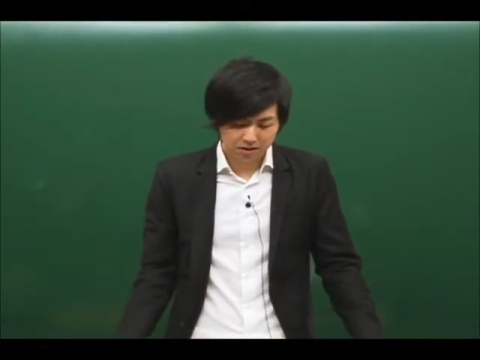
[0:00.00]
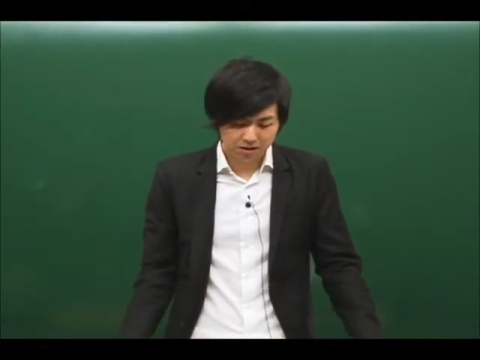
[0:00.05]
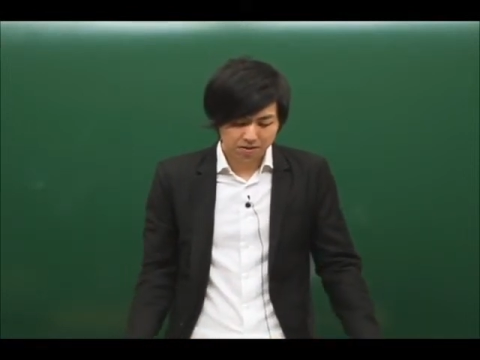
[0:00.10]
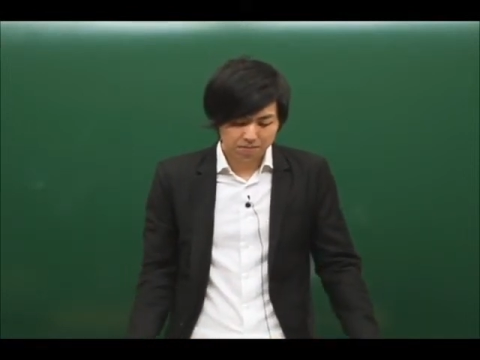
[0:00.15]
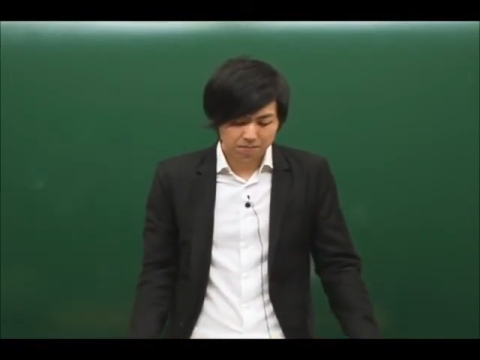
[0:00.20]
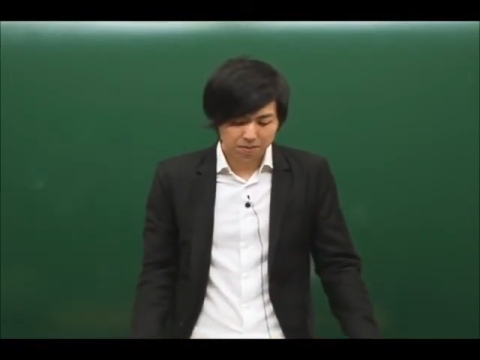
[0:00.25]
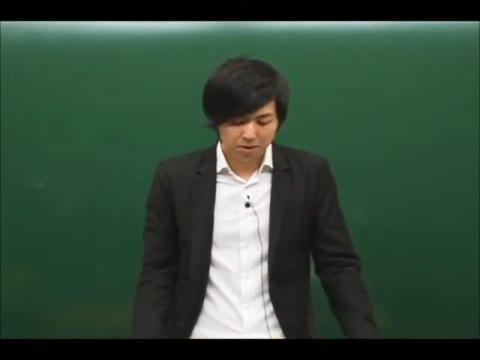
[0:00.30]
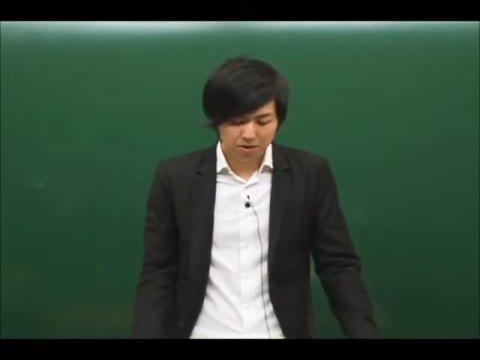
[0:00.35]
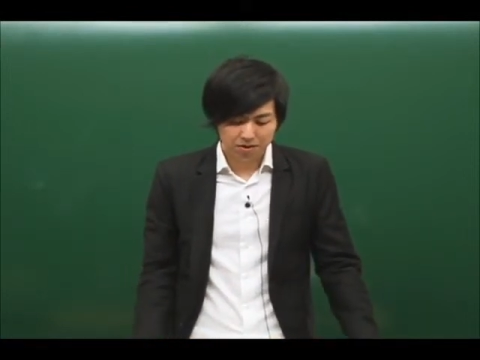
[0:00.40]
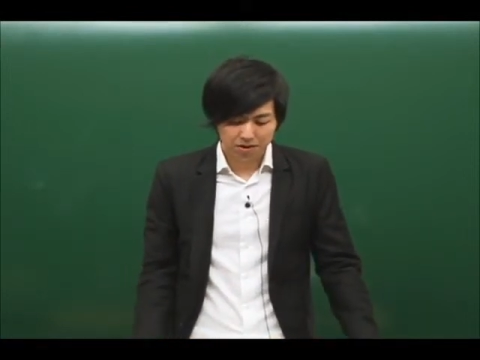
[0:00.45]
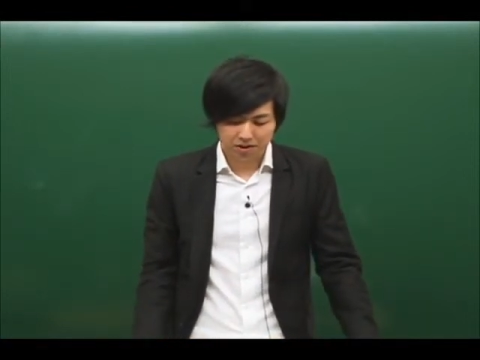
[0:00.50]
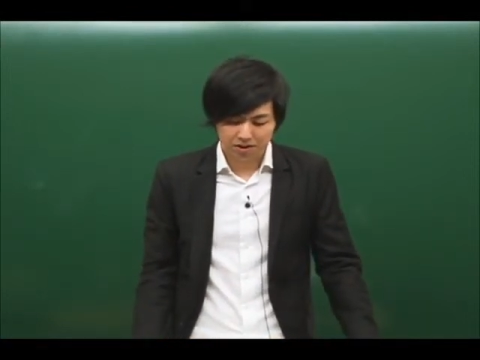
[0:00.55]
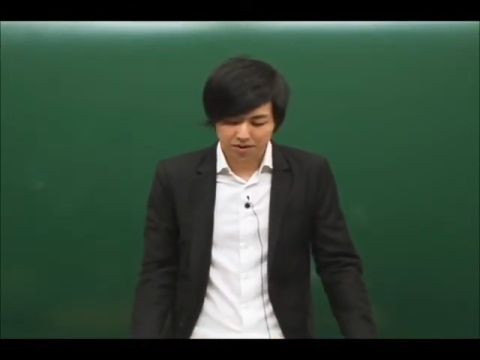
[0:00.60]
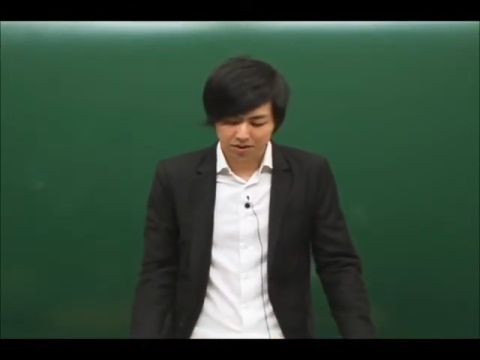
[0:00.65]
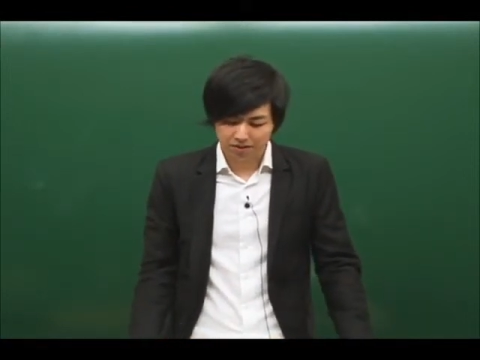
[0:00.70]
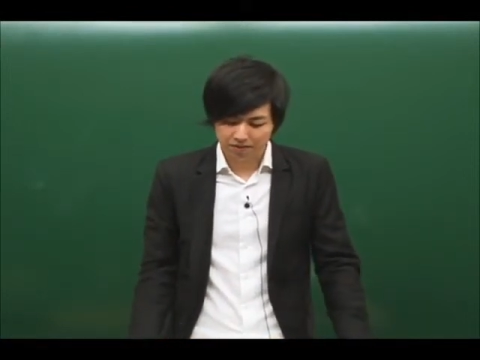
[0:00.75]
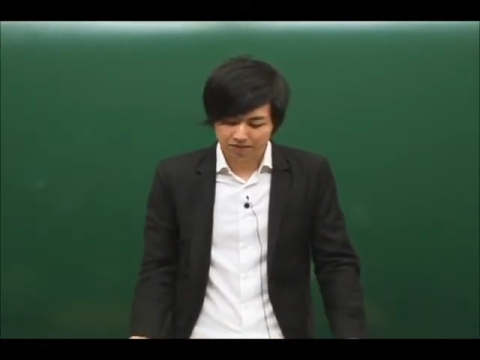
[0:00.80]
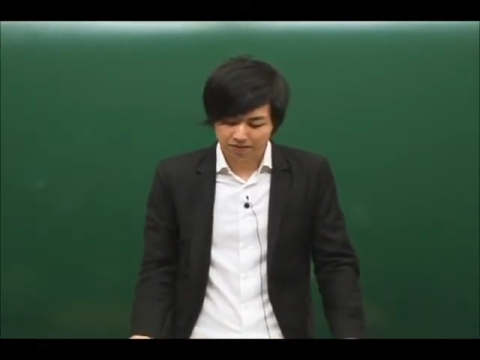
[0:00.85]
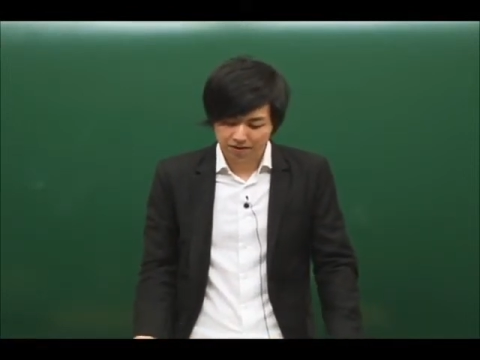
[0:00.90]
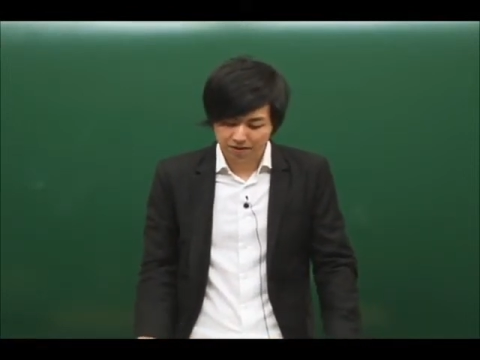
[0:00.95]
components
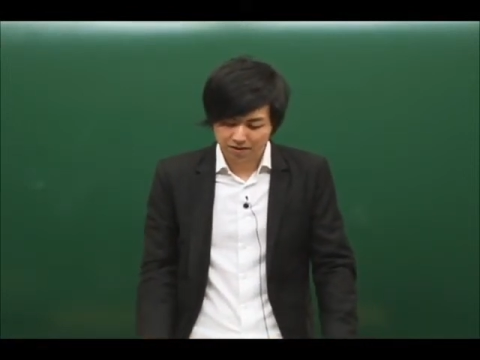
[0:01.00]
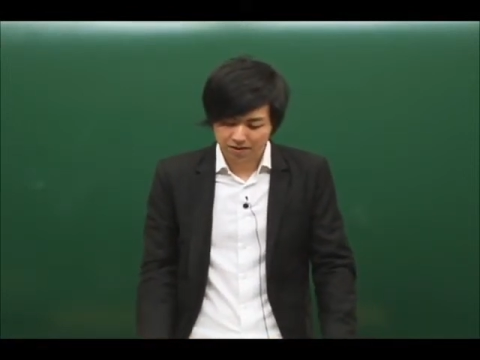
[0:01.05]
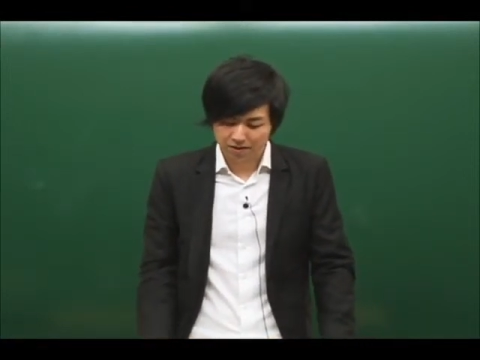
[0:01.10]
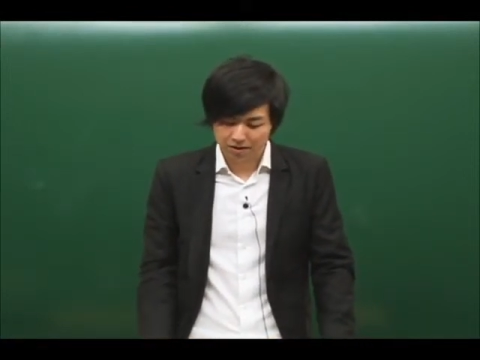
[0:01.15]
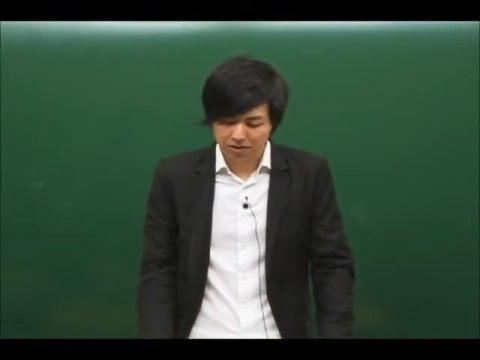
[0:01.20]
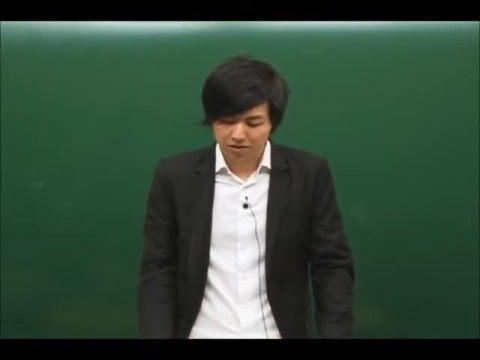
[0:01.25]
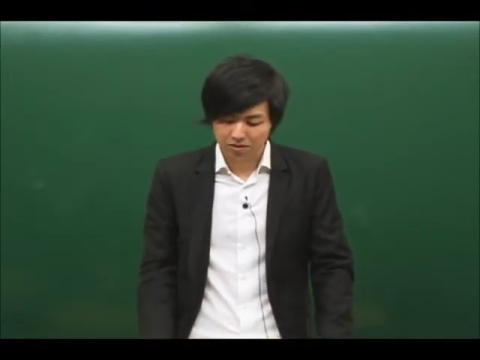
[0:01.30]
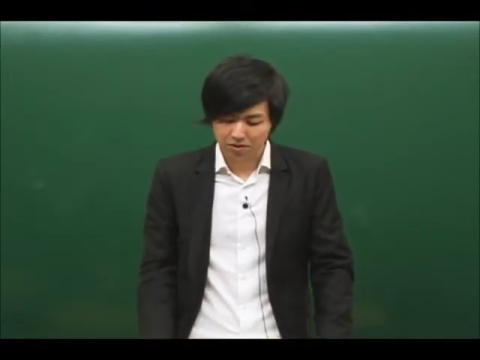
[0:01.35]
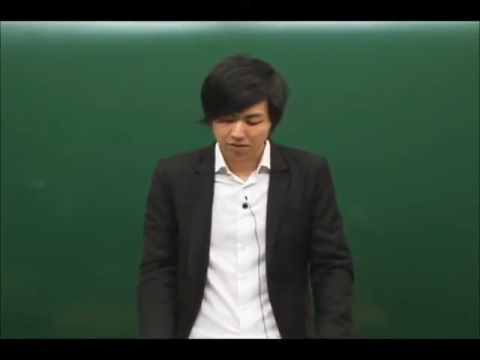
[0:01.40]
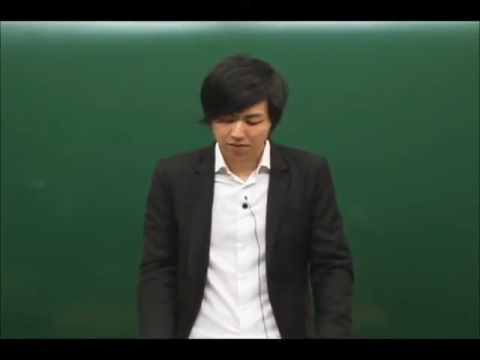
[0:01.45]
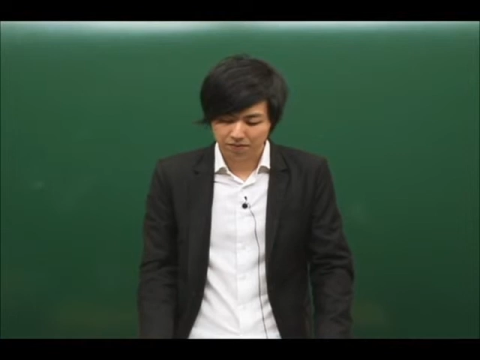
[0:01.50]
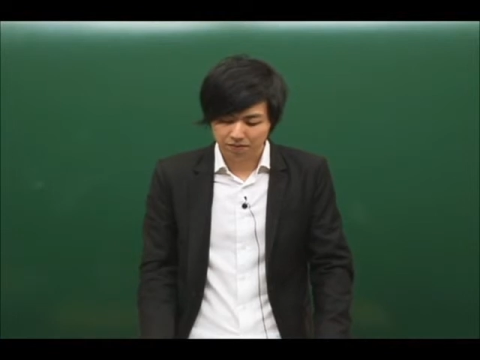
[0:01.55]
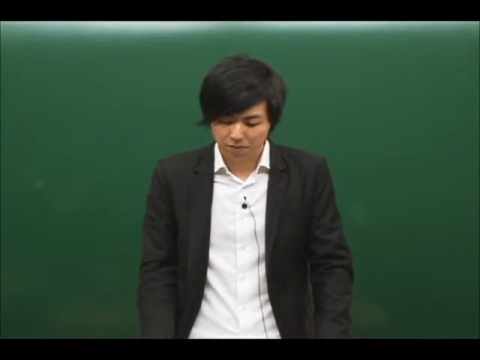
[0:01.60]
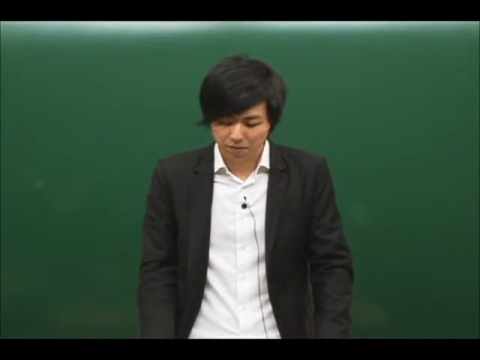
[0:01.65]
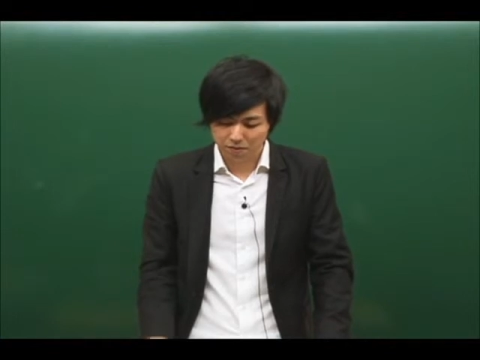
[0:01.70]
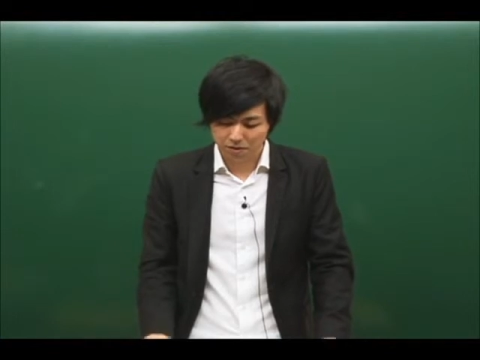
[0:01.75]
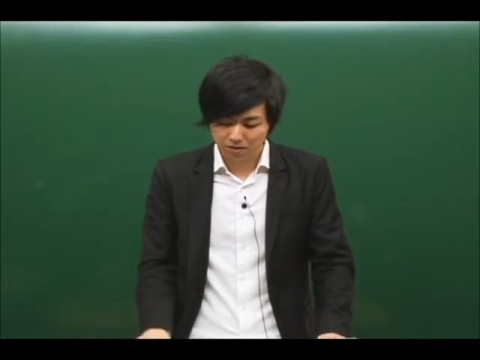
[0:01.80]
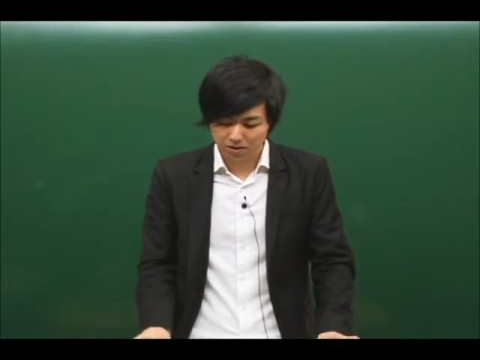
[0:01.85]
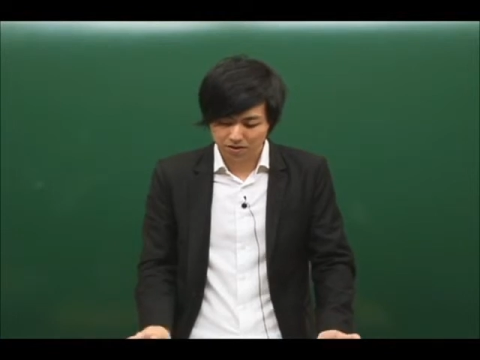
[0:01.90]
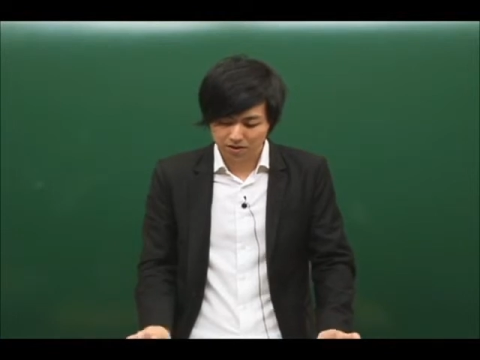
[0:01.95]
are fairly
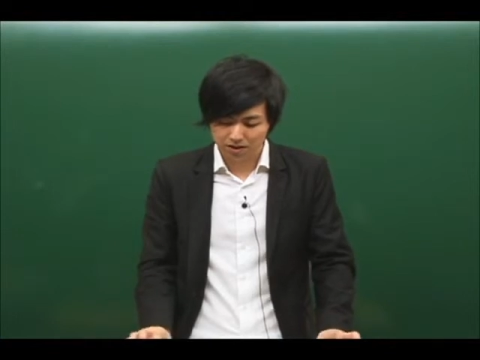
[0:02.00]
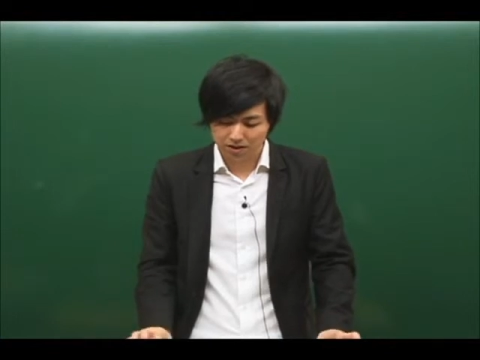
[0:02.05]
straightforward.